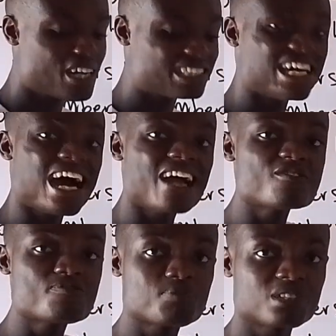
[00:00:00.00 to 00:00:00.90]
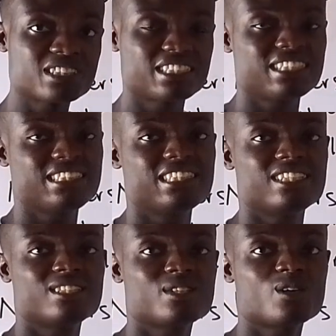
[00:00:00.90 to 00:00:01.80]
numbers are
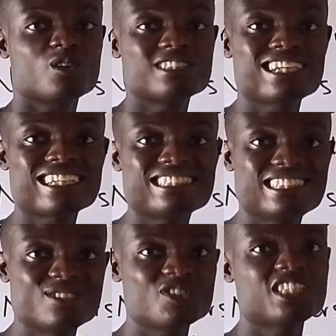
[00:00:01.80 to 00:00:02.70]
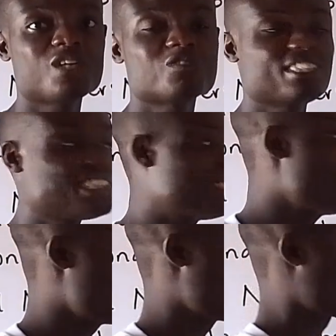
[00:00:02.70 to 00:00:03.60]
represented, or they are denoted with a
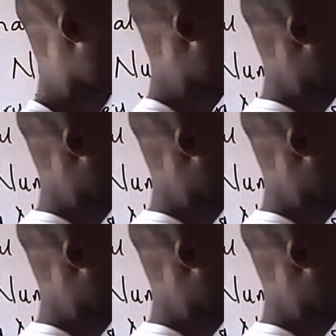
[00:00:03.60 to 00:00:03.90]
symbol